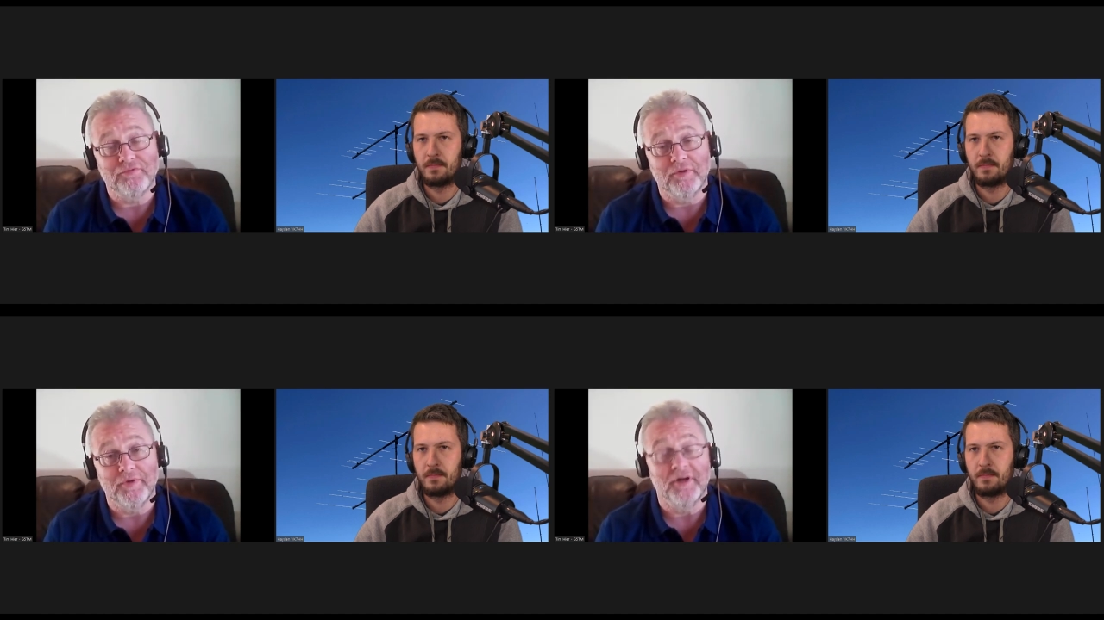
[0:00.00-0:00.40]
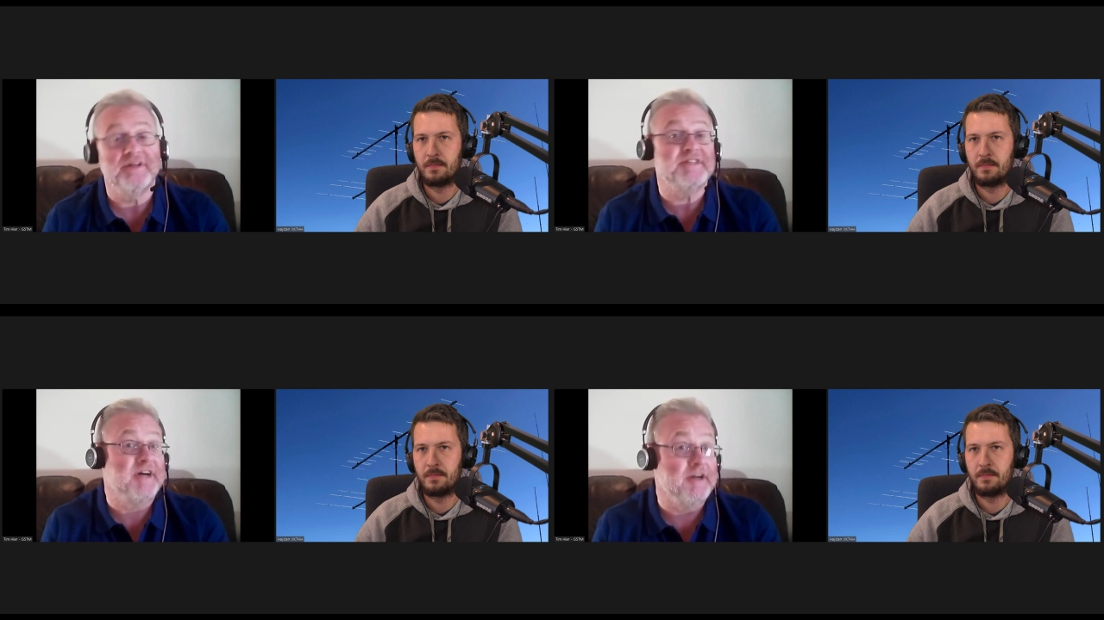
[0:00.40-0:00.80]
Speaker 1: from
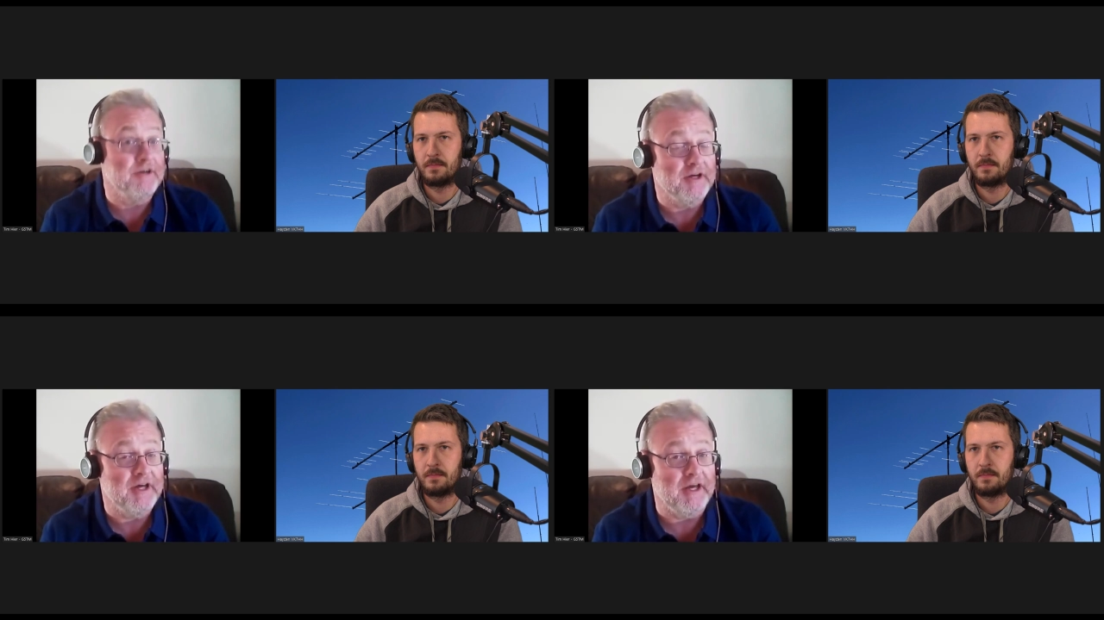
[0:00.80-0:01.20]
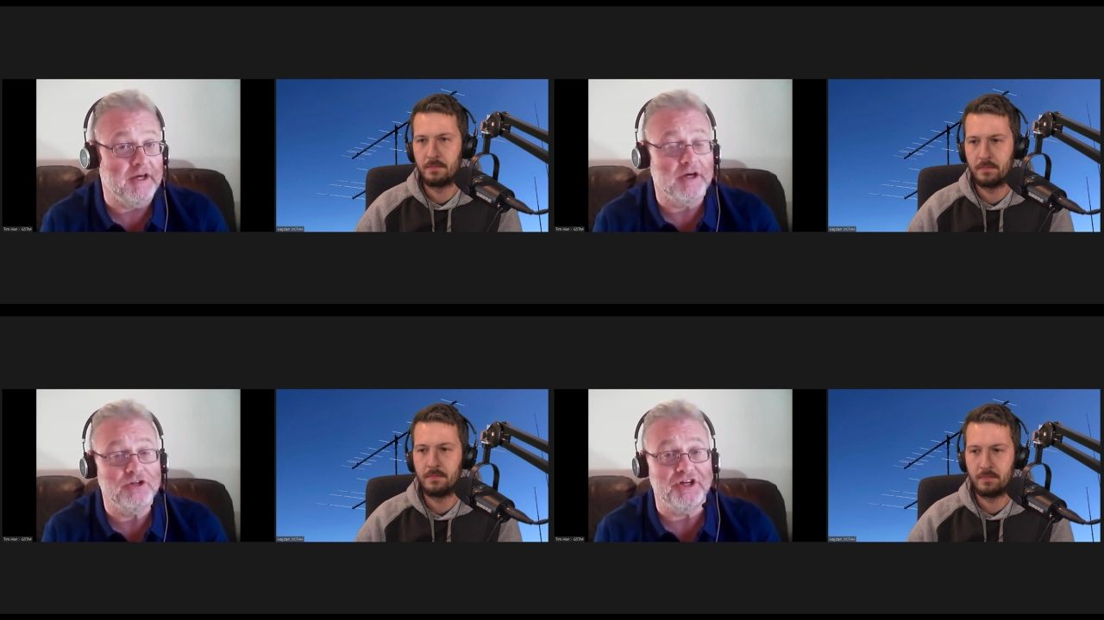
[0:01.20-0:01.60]
another silent
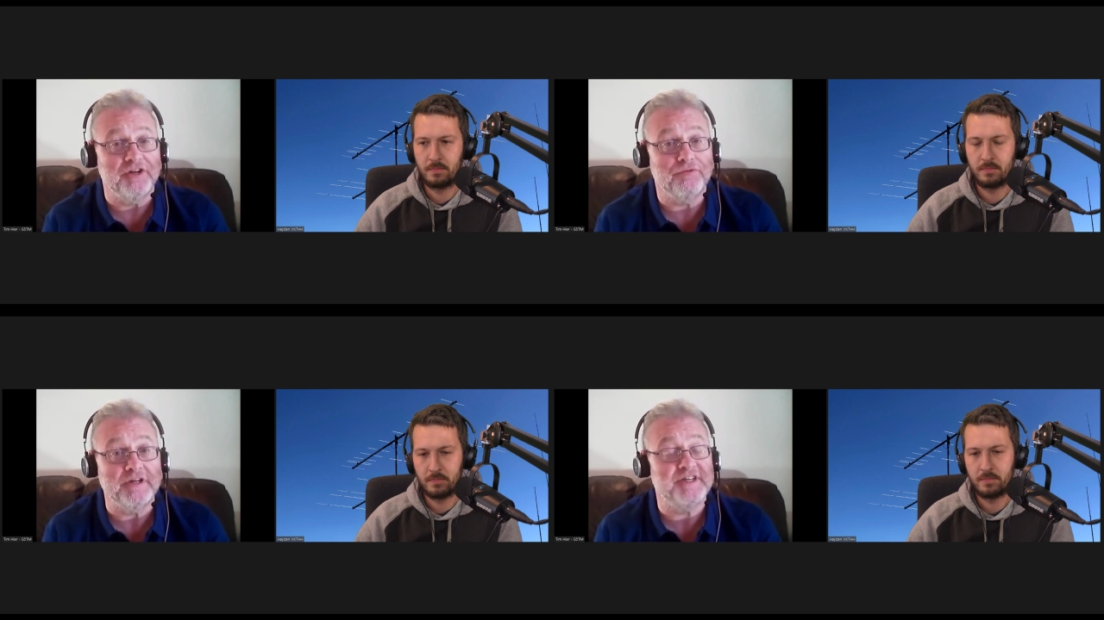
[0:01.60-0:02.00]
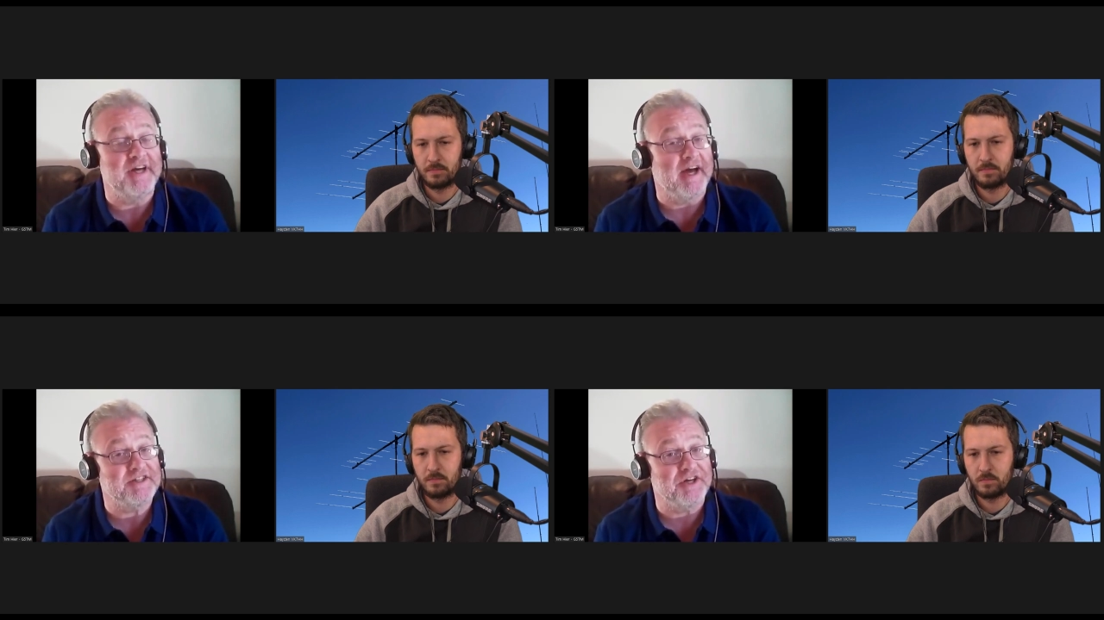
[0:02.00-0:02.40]
key, uh, G three
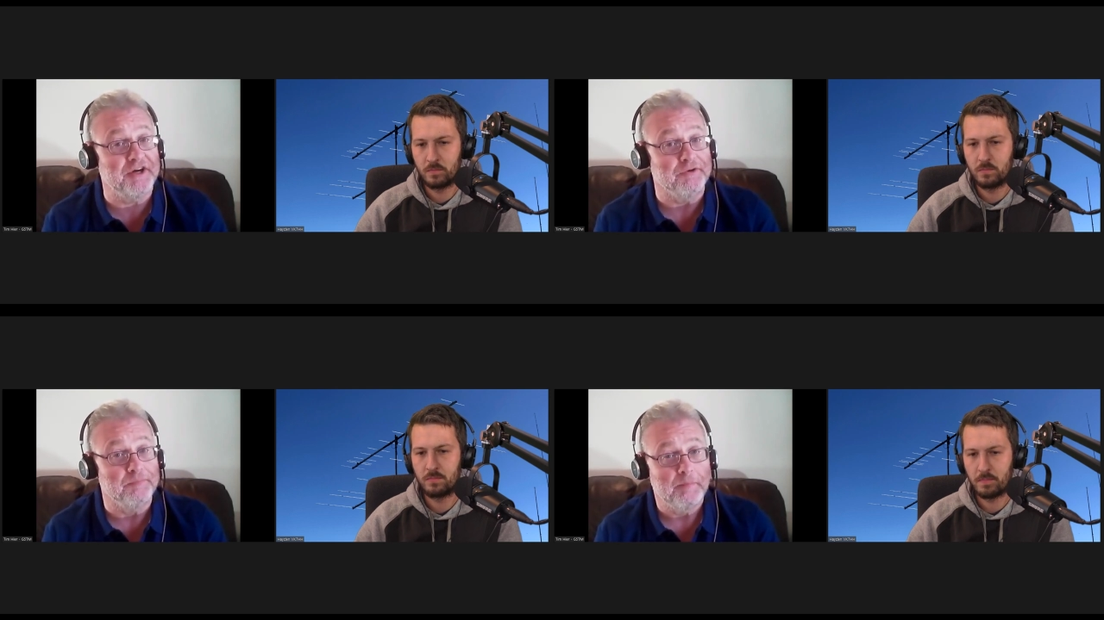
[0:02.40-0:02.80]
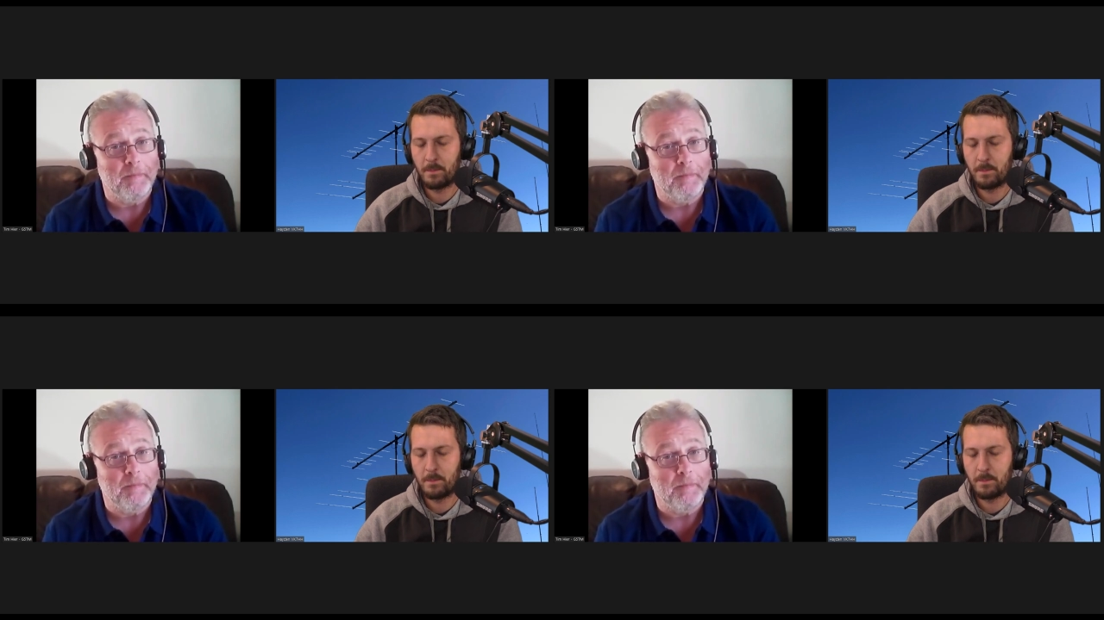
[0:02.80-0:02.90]
T X Q.